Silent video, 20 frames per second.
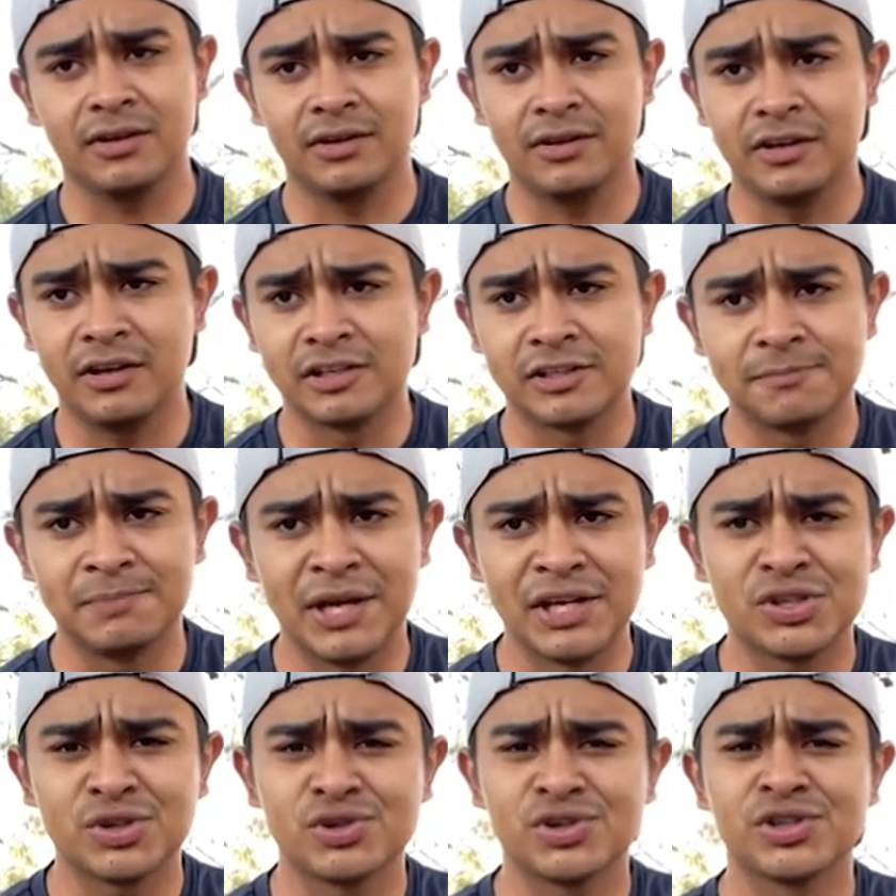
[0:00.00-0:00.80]
a
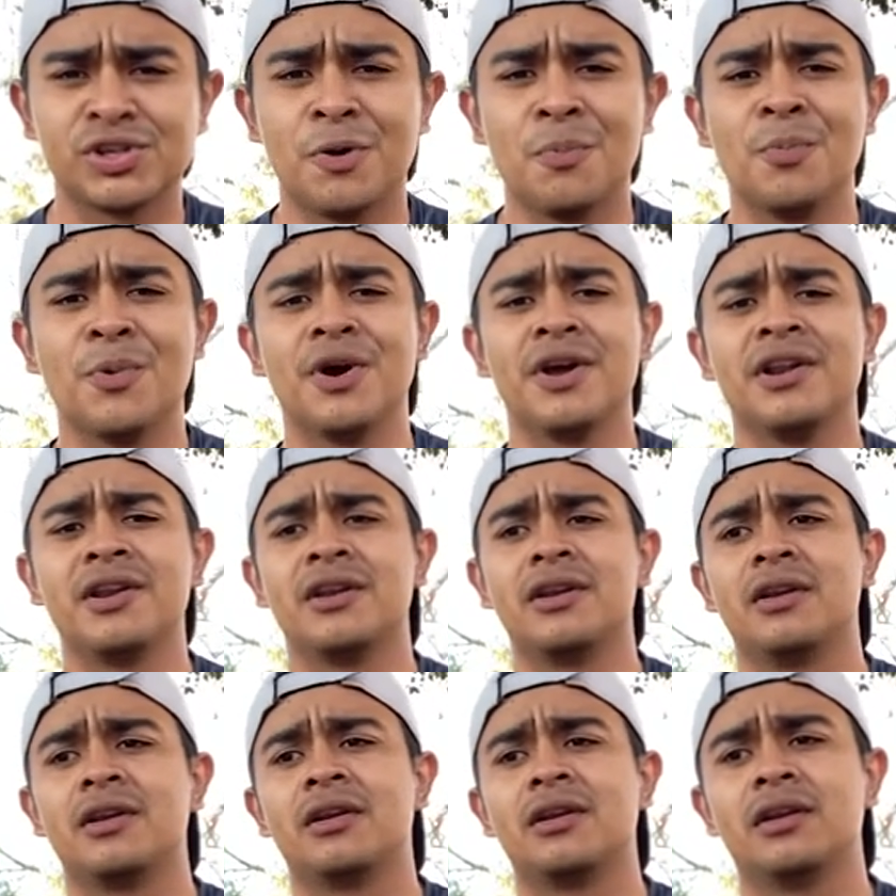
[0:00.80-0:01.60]
special someone,
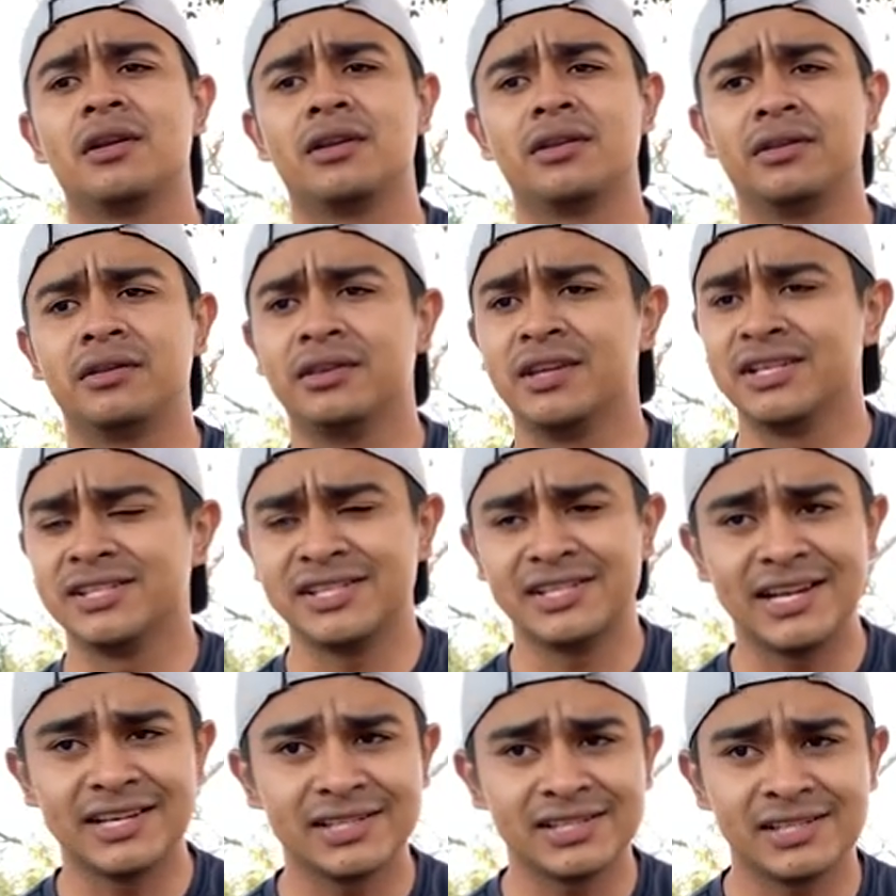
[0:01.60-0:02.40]

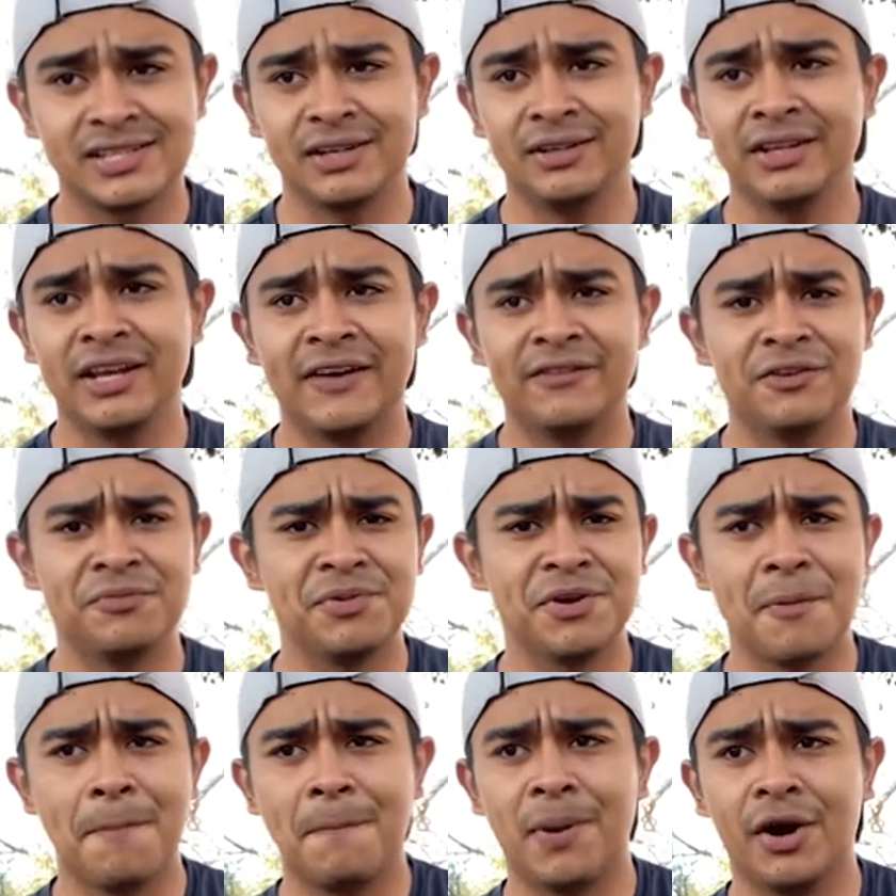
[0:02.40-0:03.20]
doesn't necessarily have to
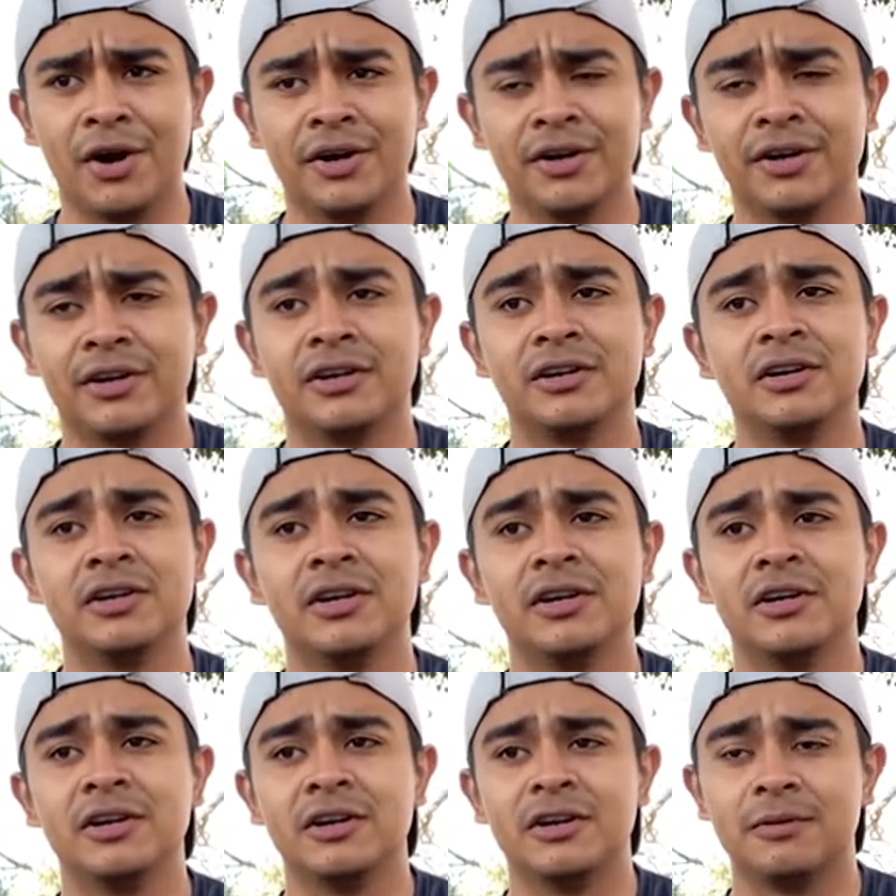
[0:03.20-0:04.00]
be a partner,
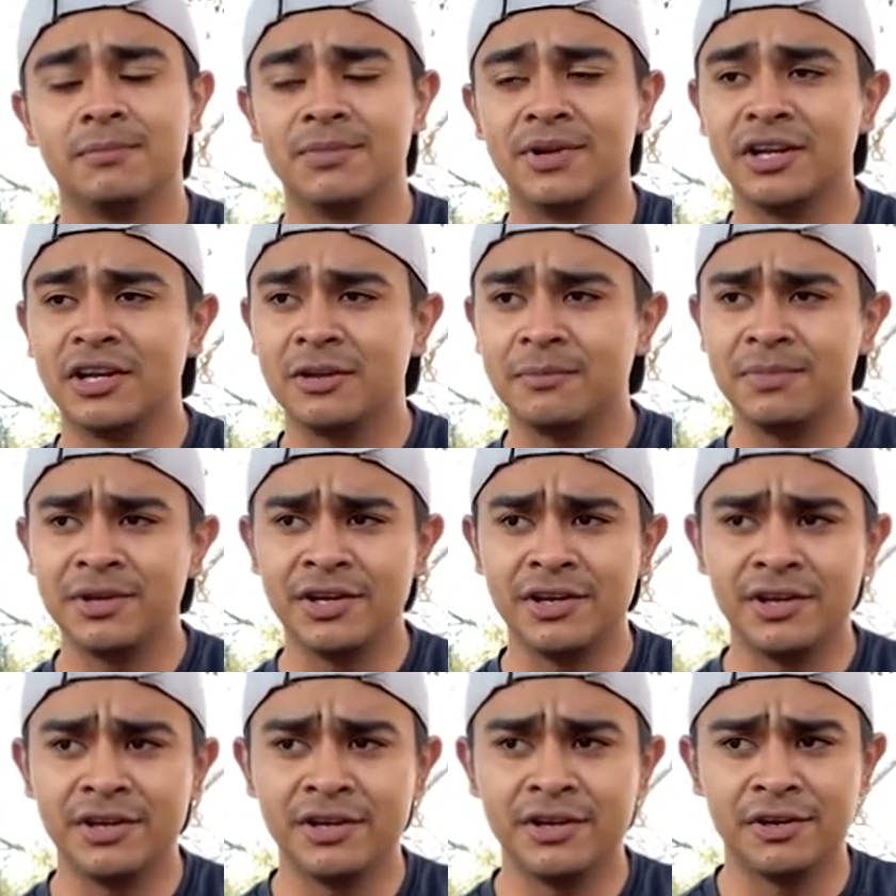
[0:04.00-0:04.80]
but it could
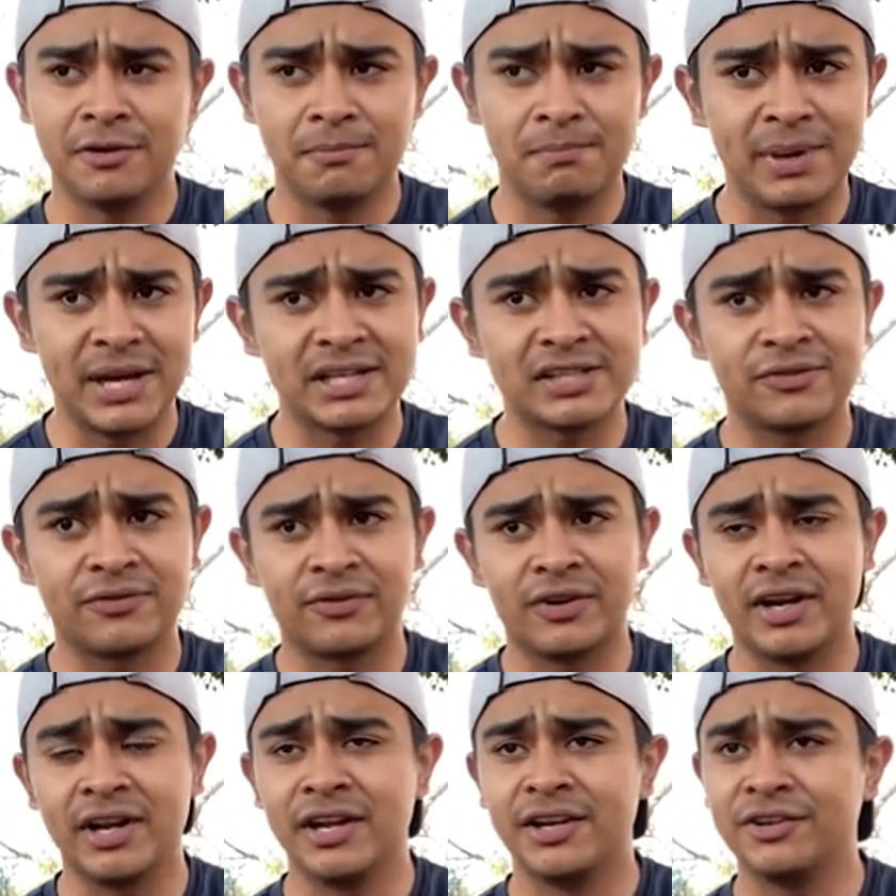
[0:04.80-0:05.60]
be your best
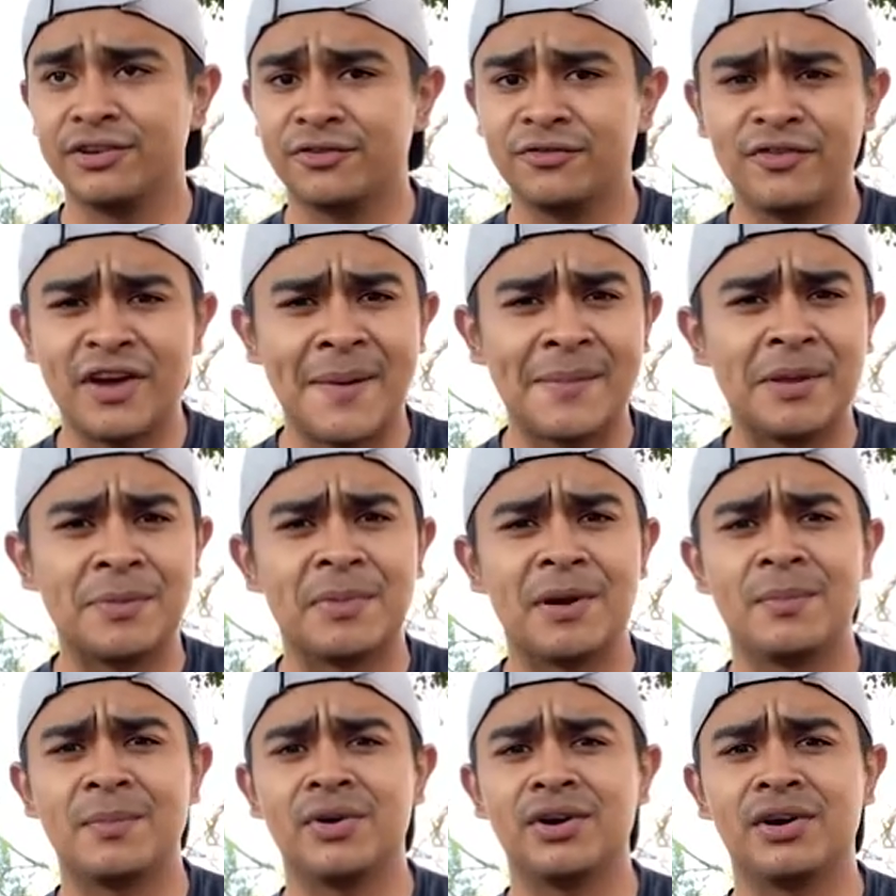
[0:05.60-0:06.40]
friend, your family
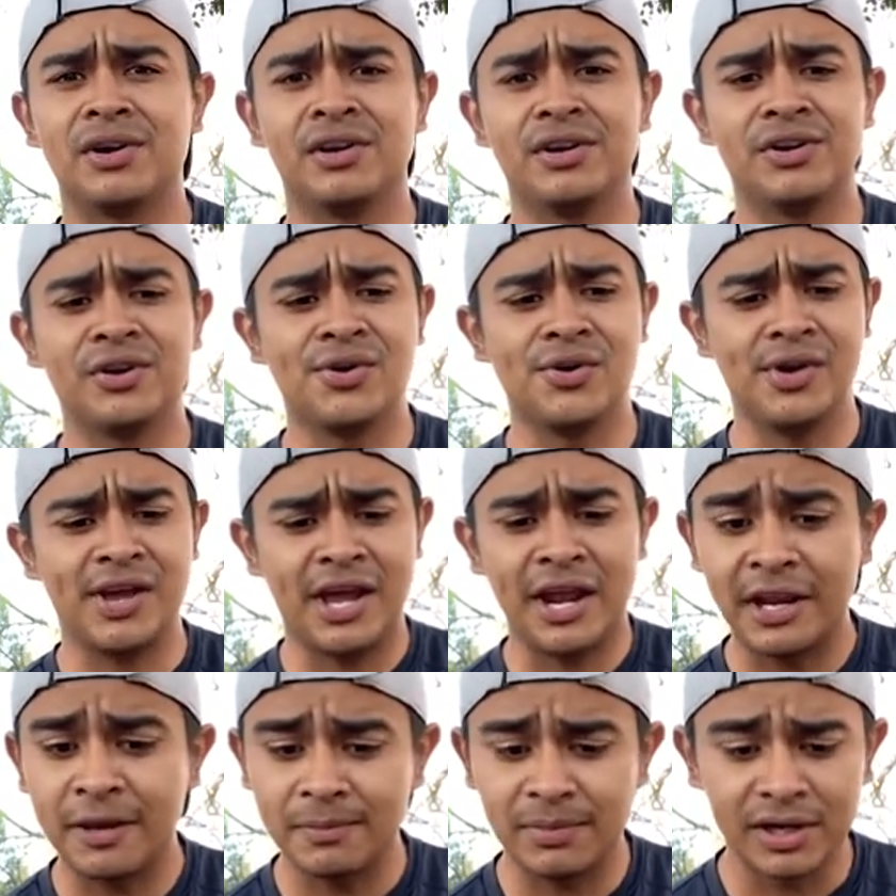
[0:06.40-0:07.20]
member, you know,
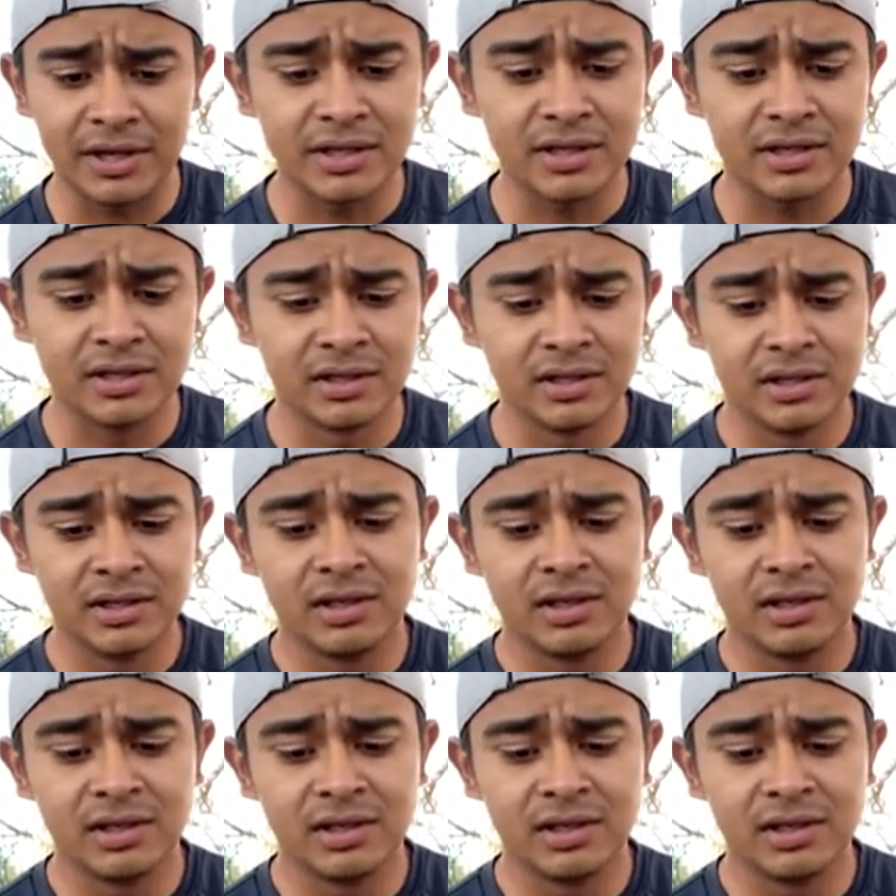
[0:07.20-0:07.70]
anybody.